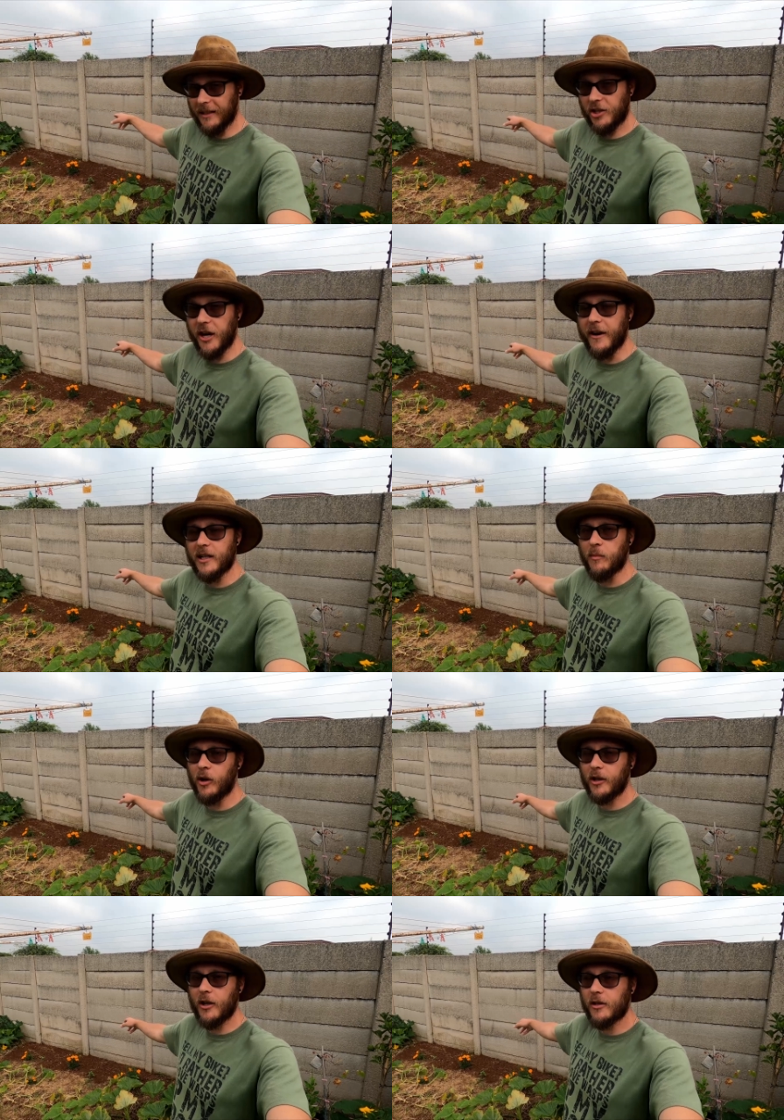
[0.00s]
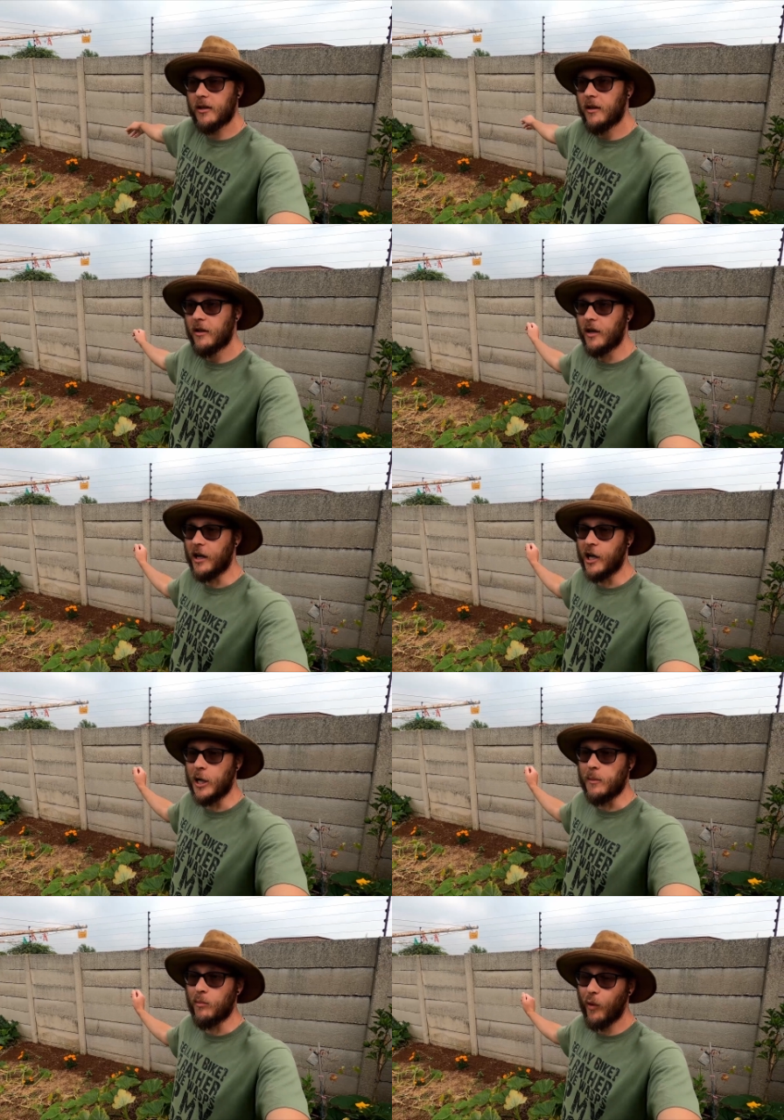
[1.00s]
6 cherry tomatoes,
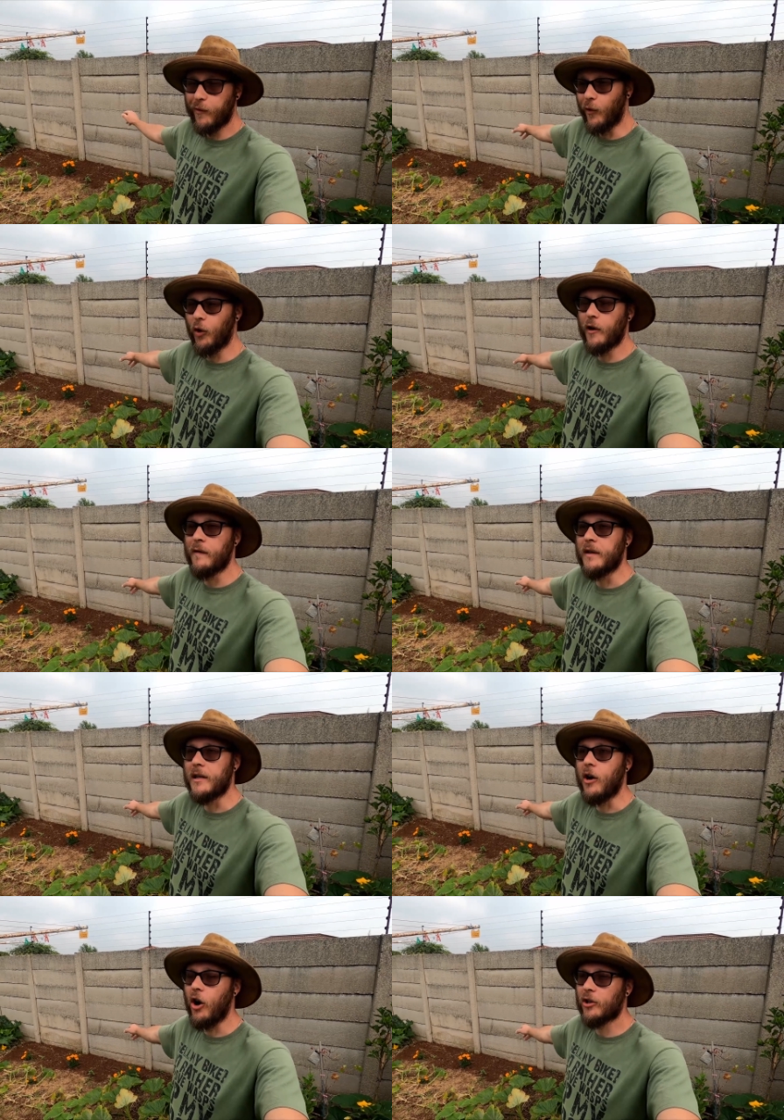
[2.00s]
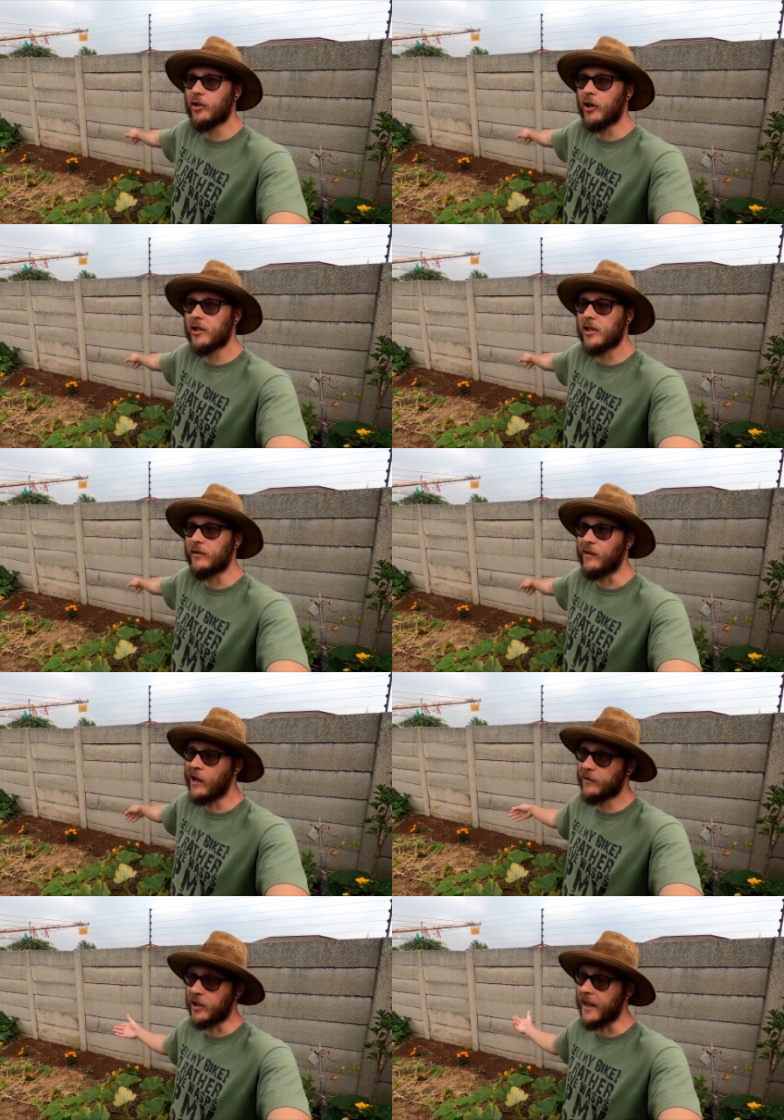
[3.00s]
4 of the oxhearts
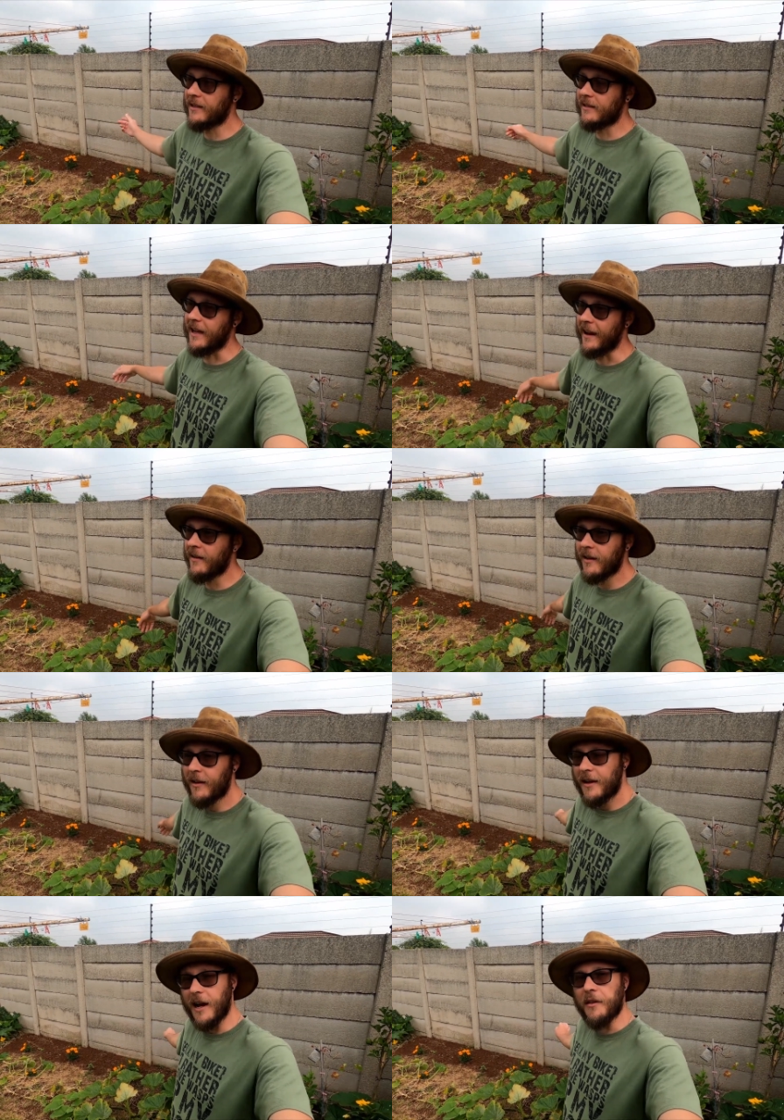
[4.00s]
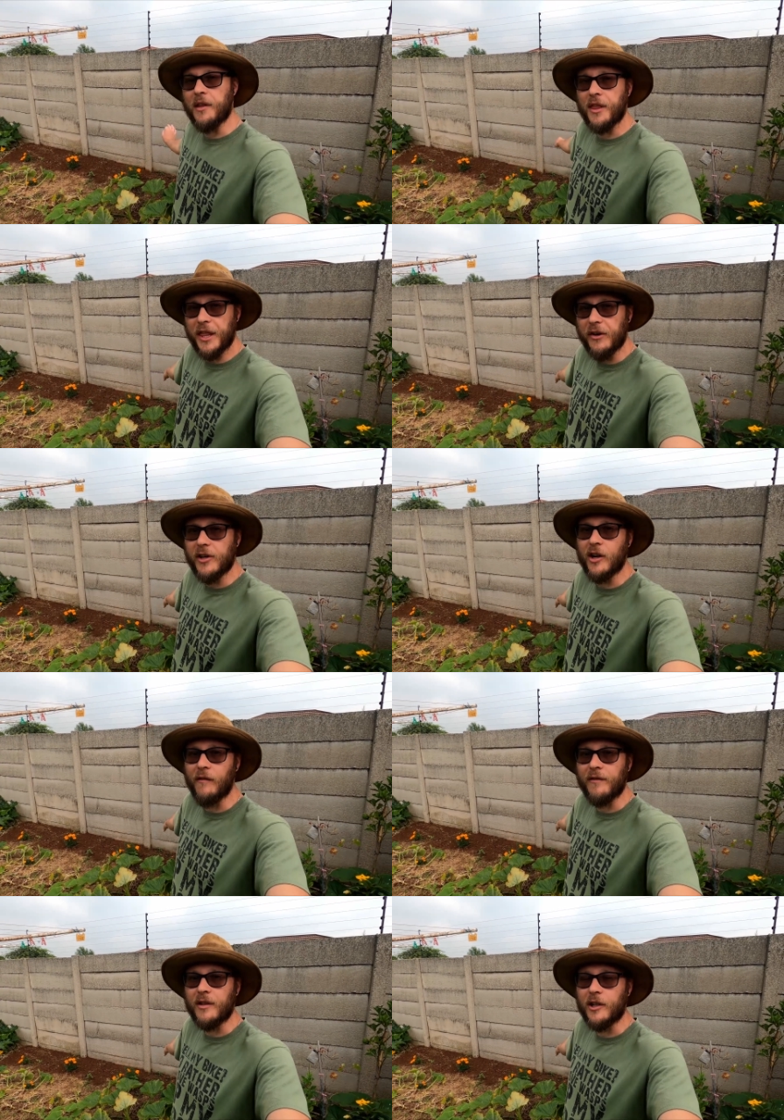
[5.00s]
survived, so that's 10, and then 3
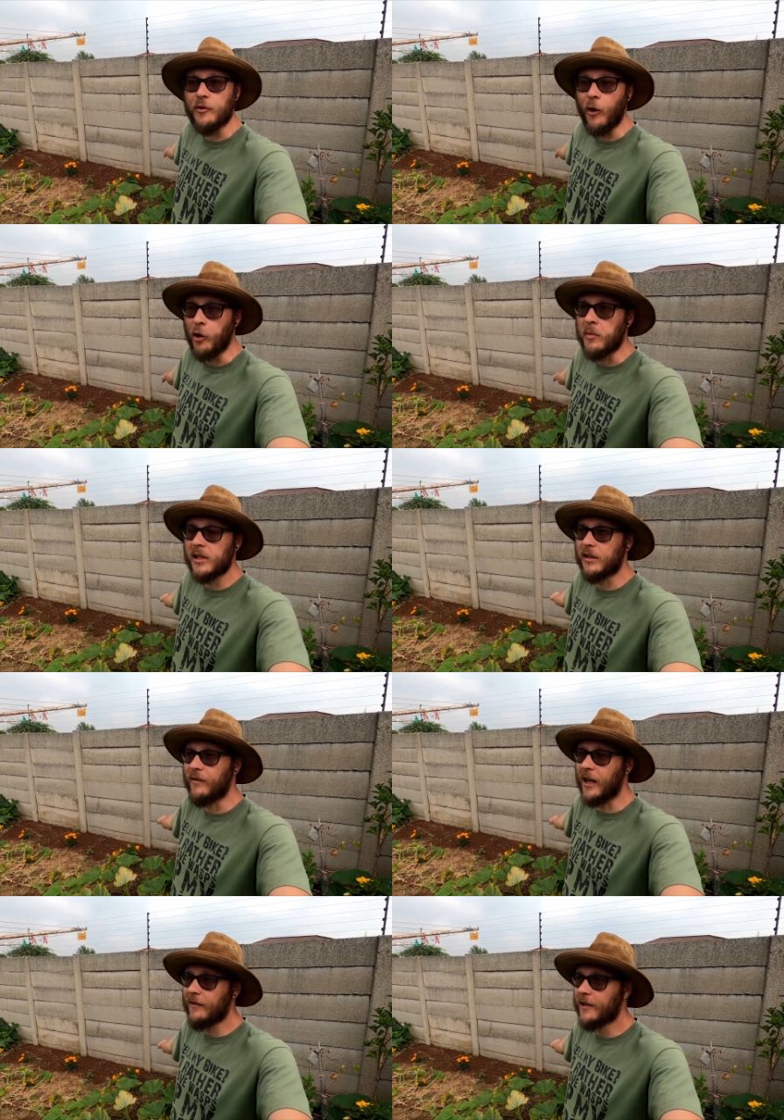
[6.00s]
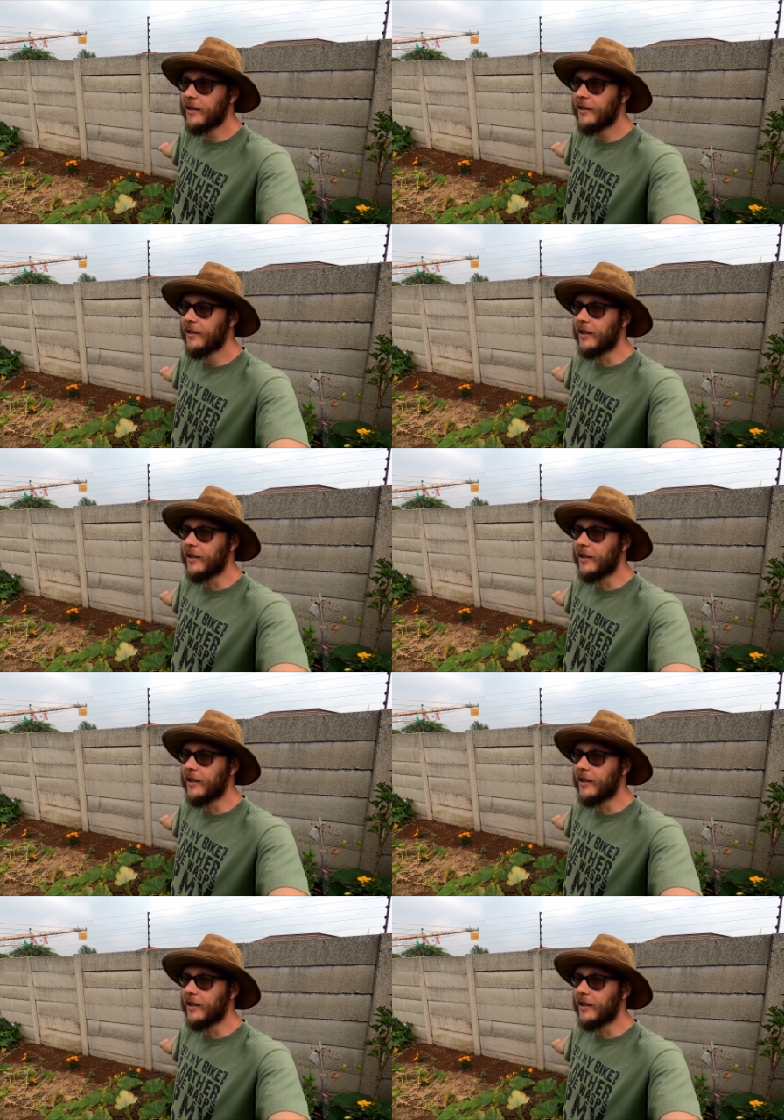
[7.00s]
of the Roma survived.